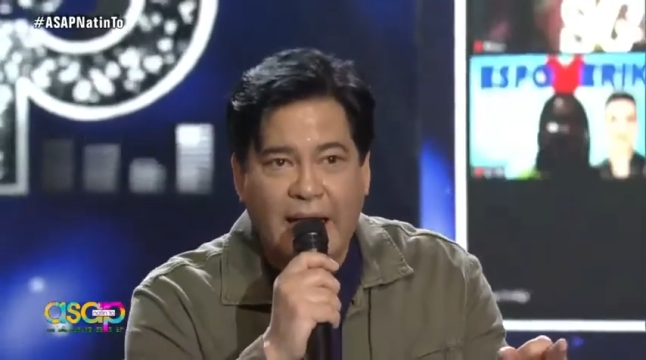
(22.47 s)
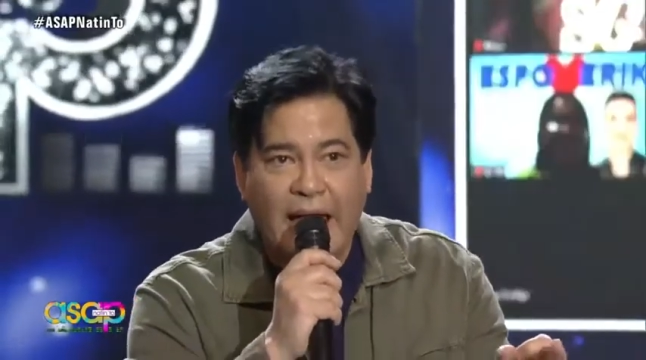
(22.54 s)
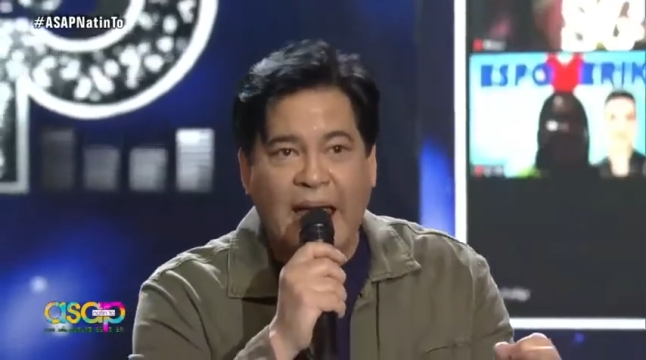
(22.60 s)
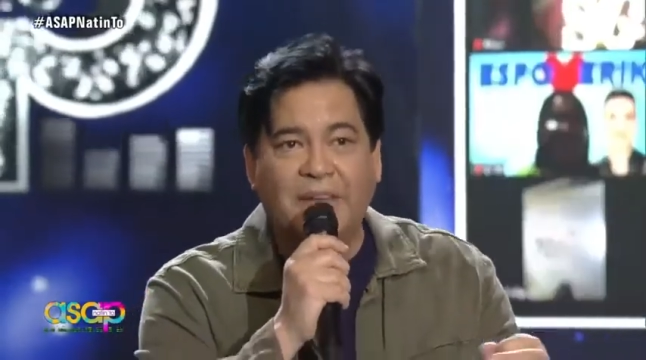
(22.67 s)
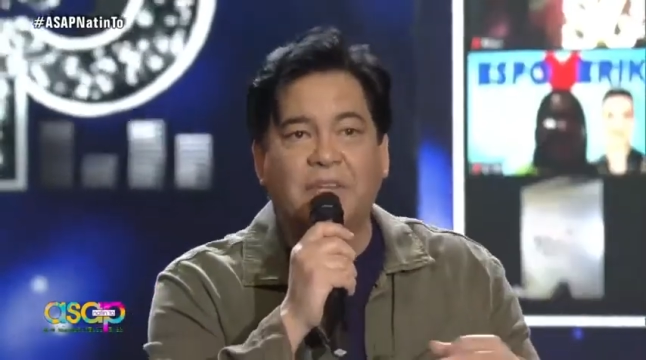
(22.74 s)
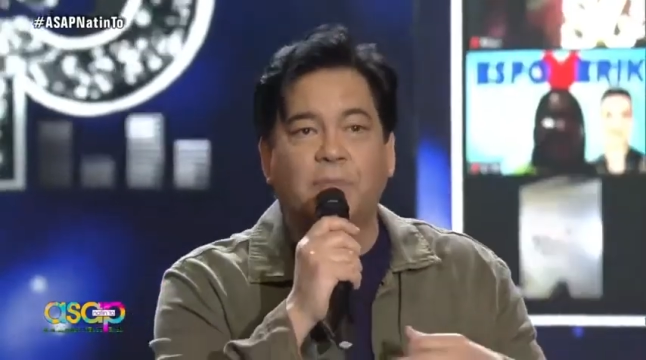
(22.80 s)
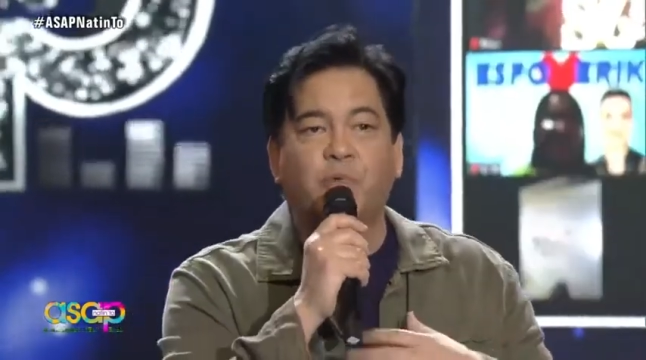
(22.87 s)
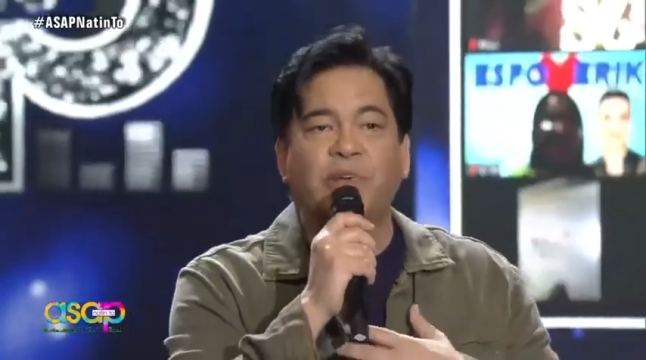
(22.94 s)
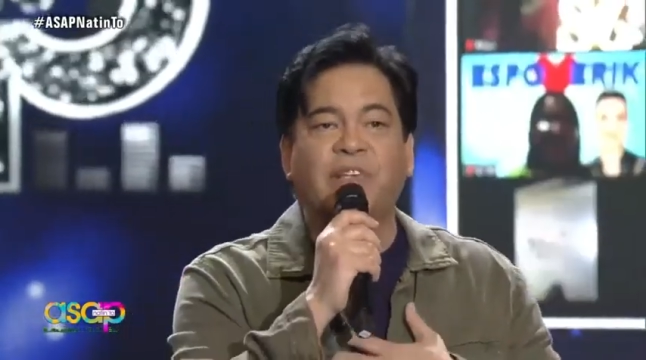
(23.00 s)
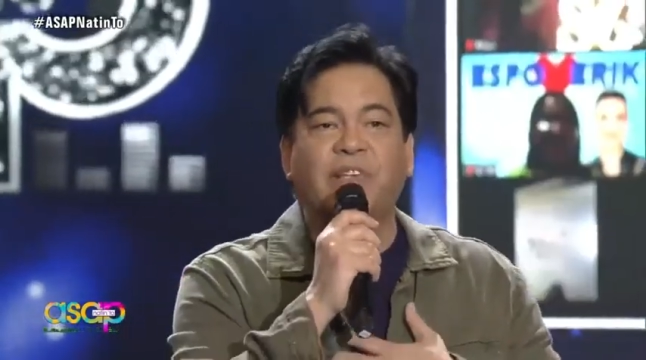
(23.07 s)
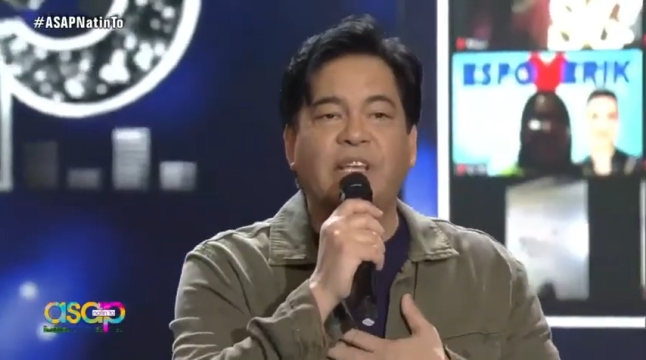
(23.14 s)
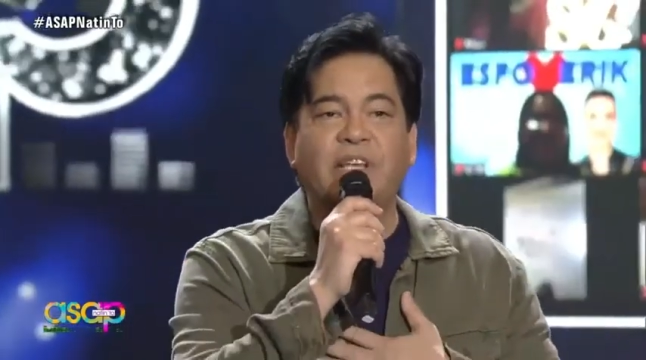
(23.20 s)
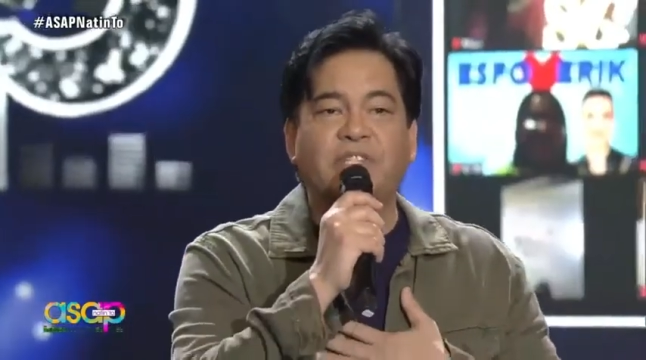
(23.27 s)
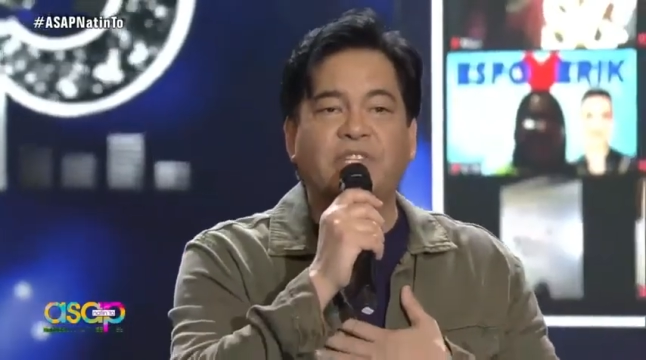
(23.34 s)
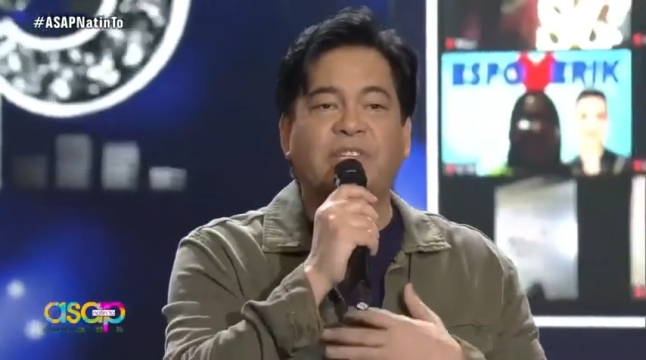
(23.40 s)
At the
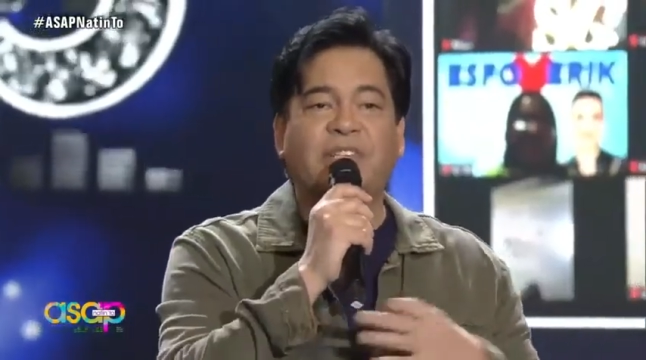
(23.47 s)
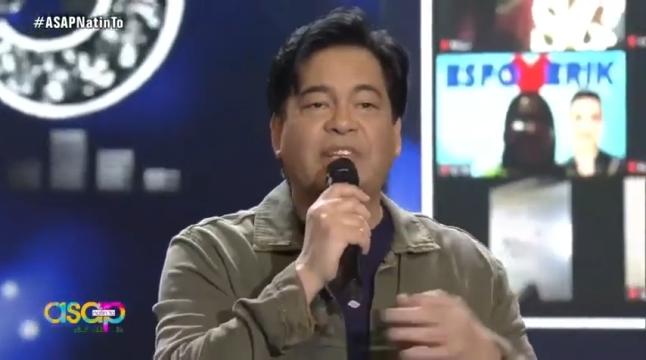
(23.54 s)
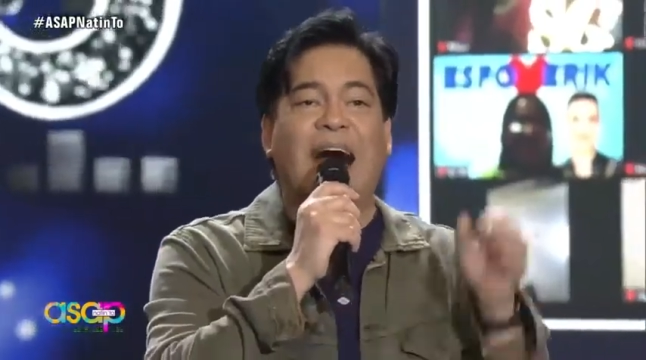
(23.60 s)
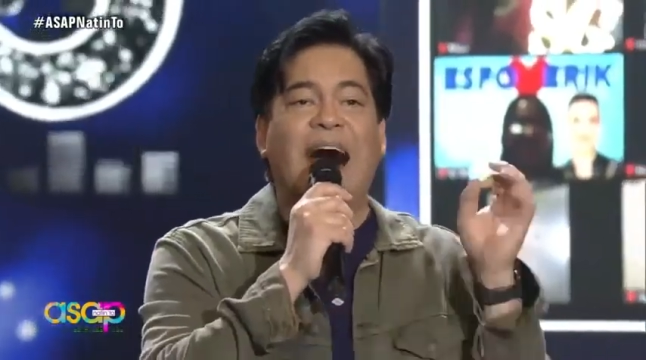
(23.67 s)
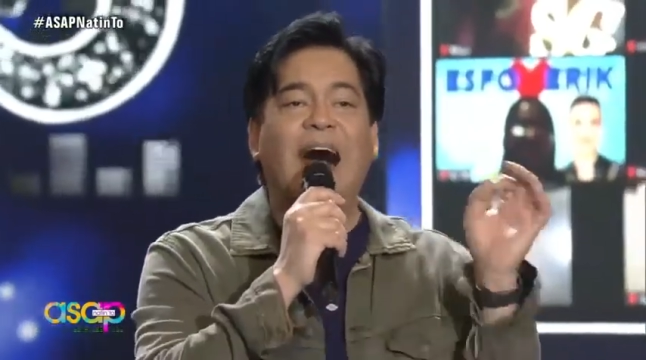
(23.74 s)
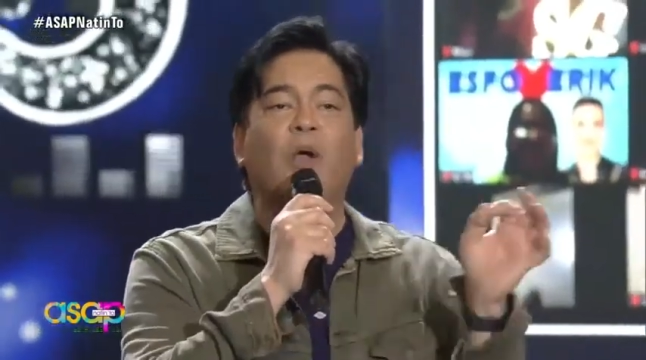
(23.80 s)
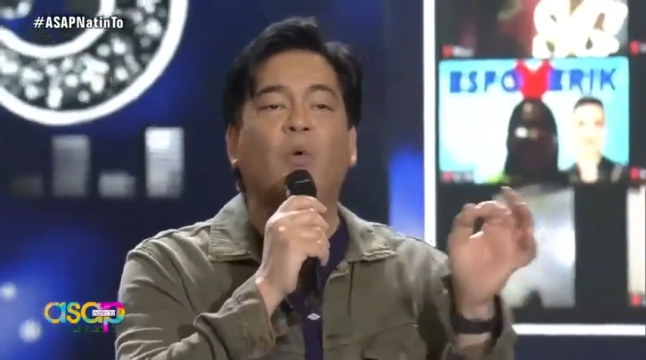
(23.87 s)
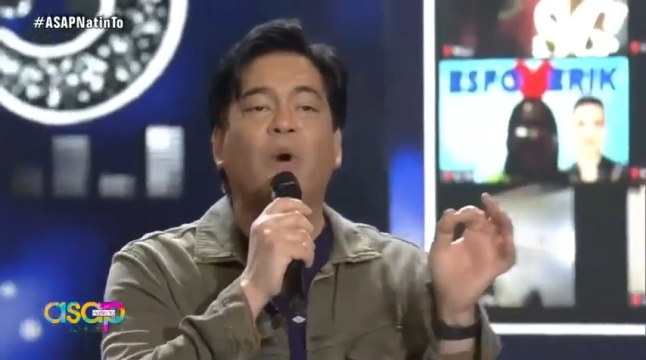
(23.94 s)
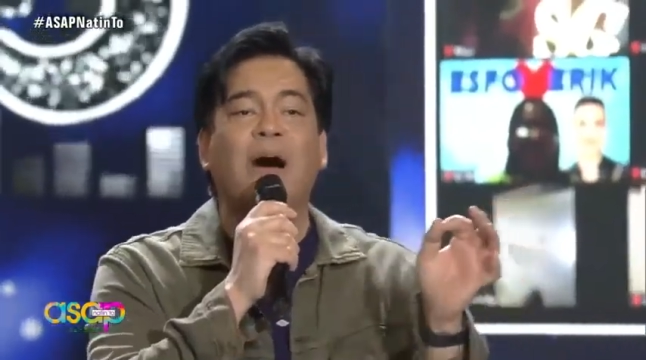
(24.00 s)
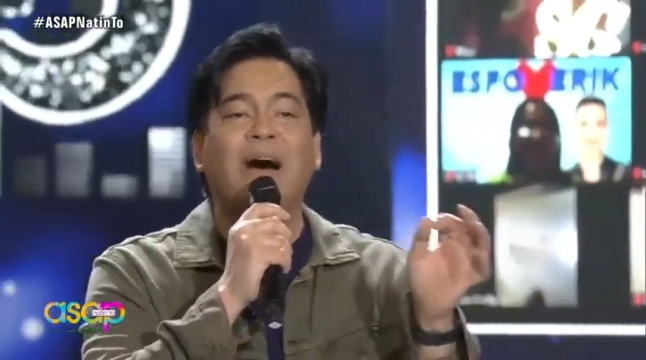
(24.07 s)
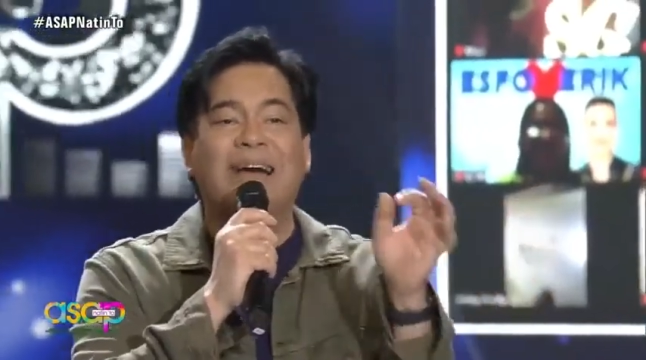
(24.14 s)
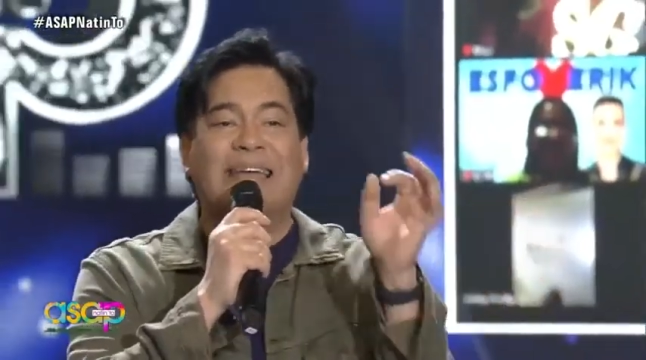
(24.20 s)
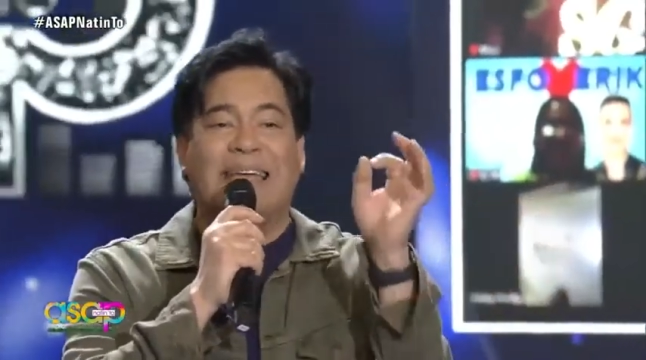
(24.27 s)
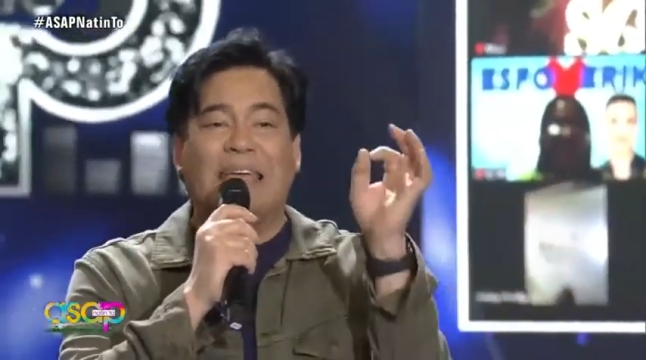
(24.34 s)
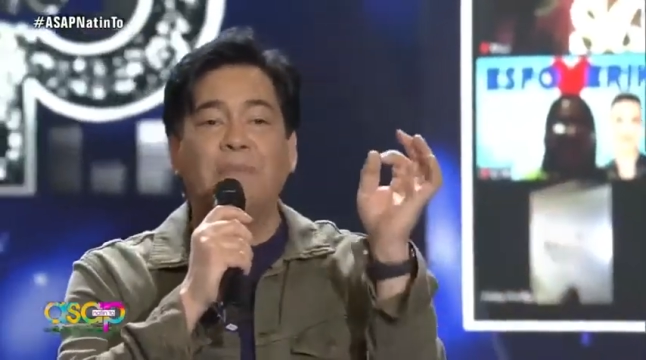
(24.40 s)
prestigious Akwa